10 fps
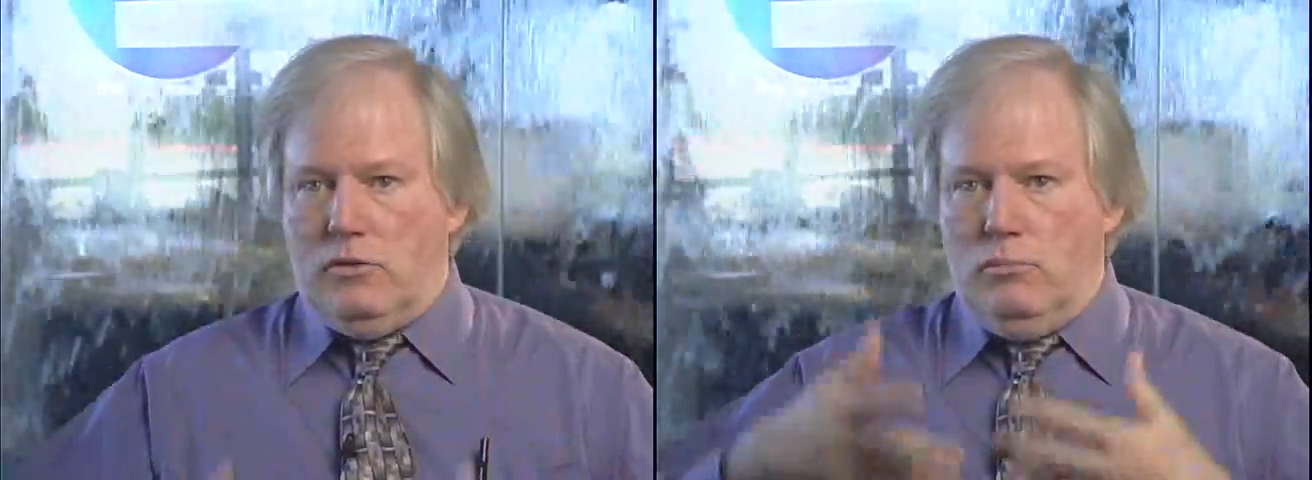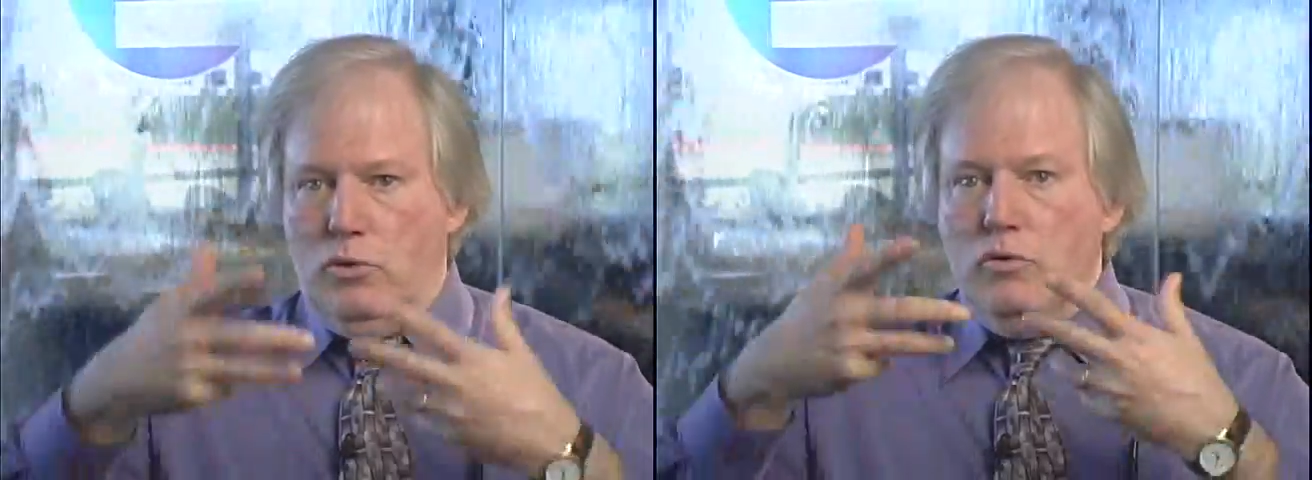
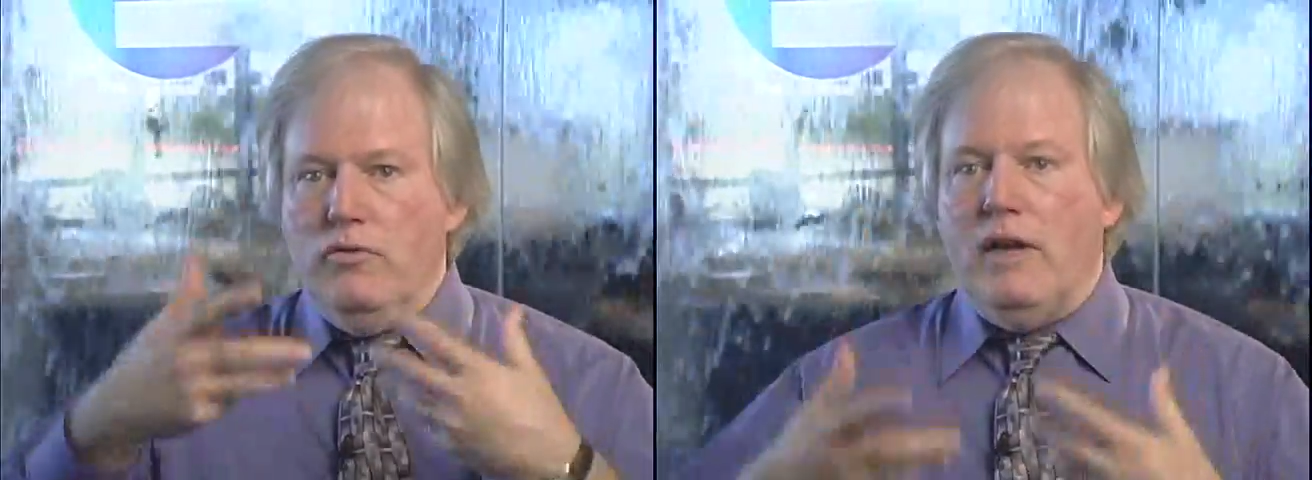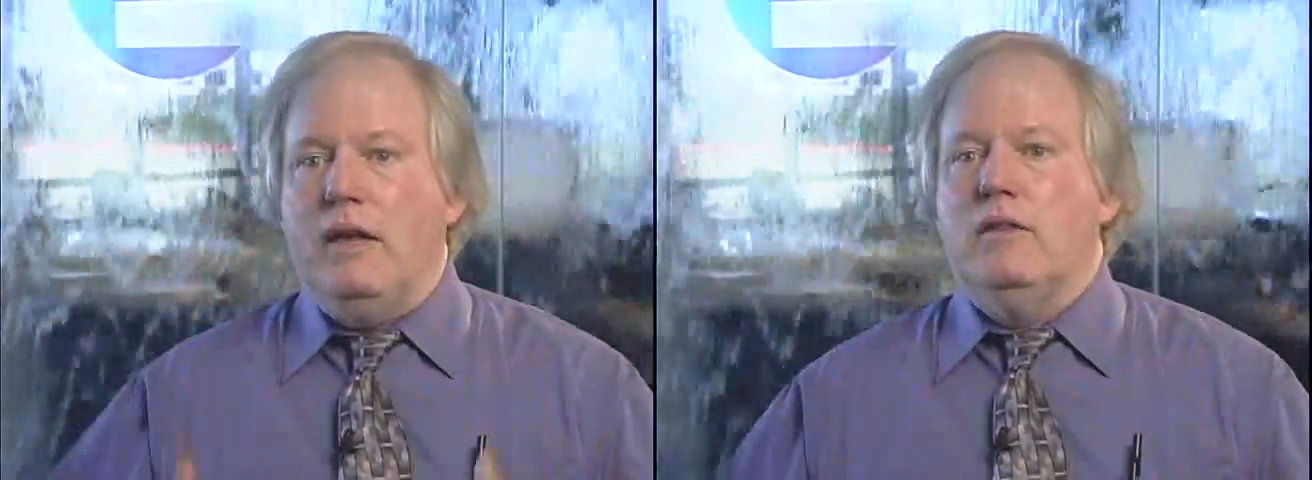
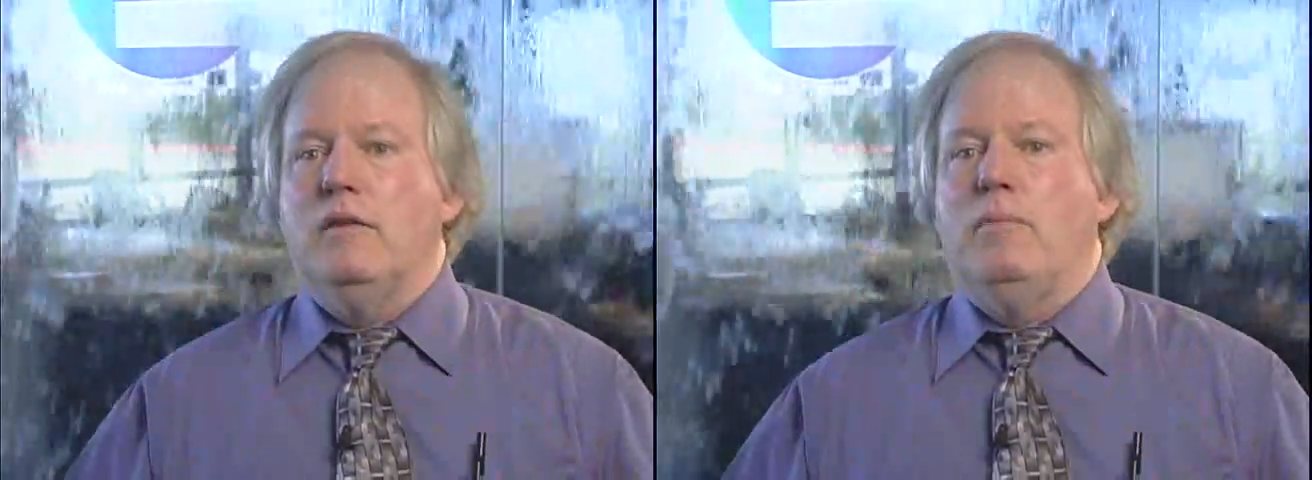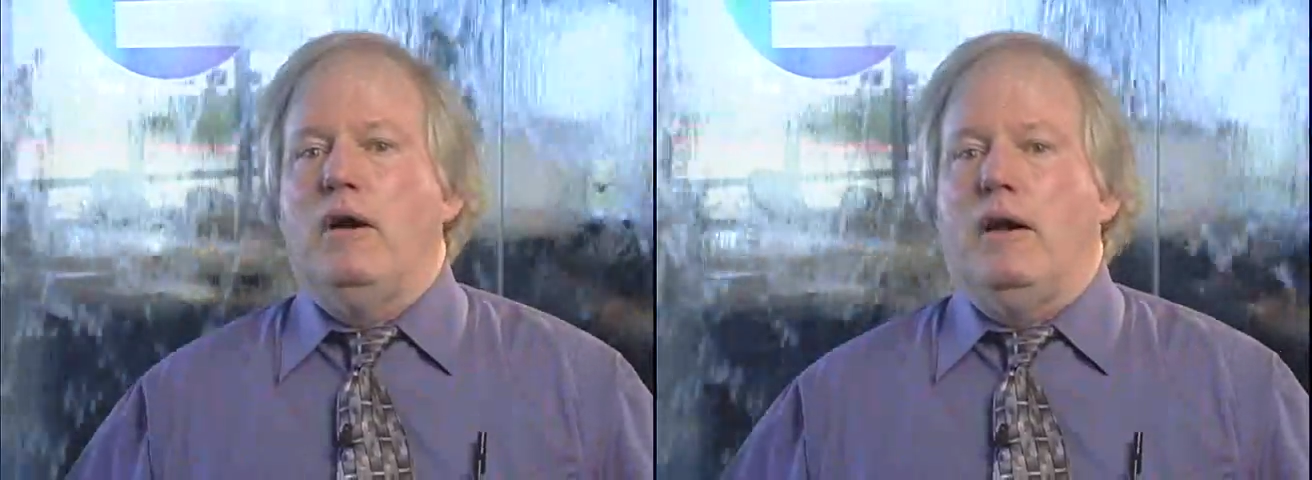moving in
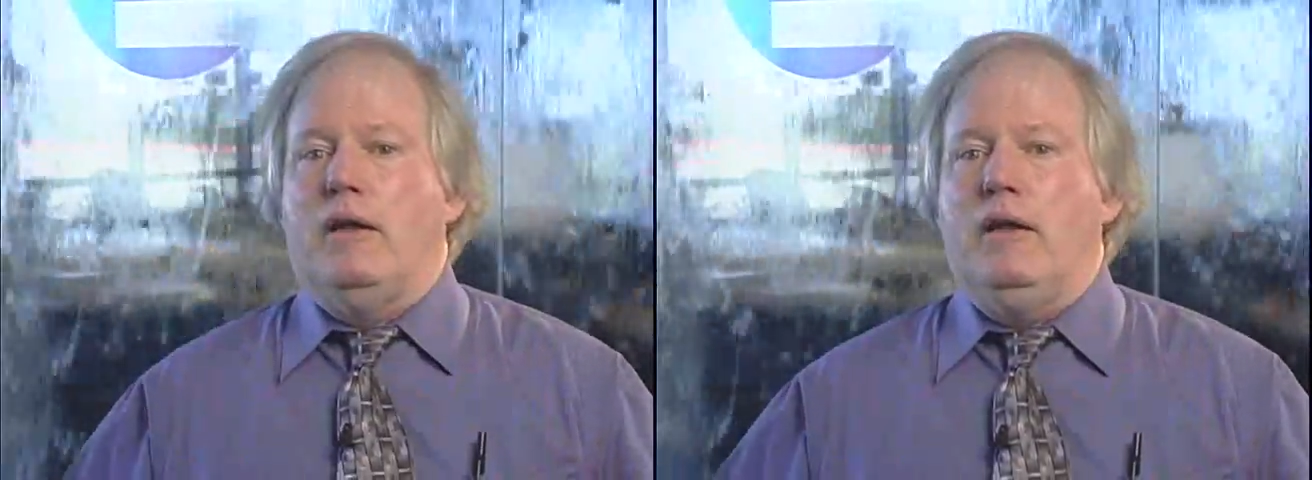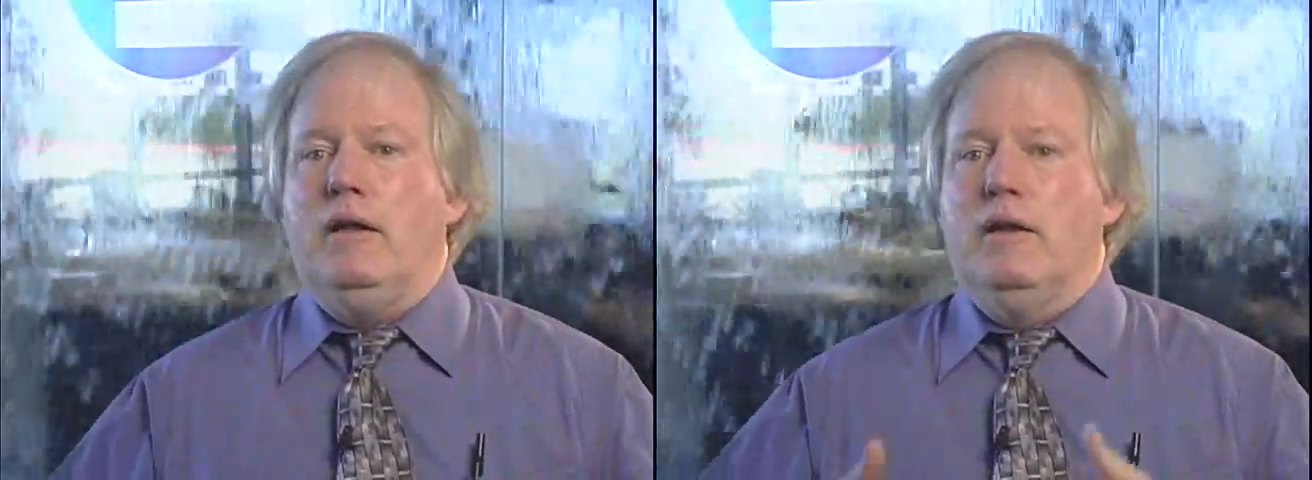the body,